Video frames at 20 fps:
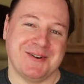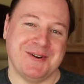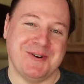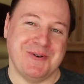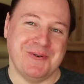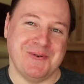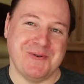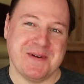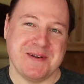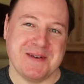
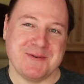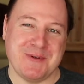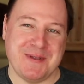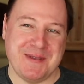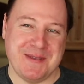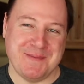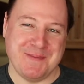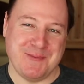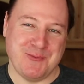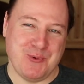So
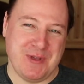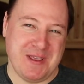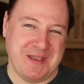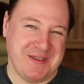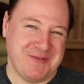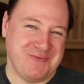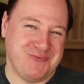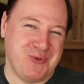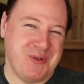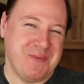we
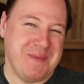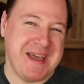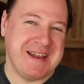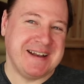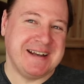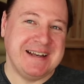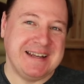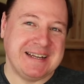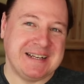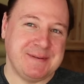
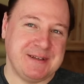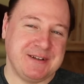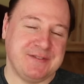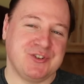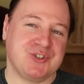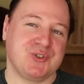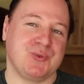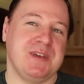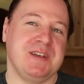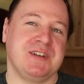made a little
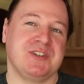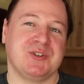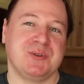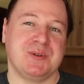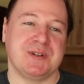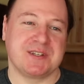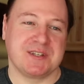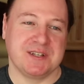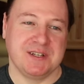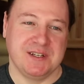bit of a tweak
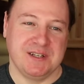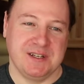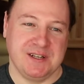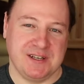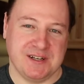to it.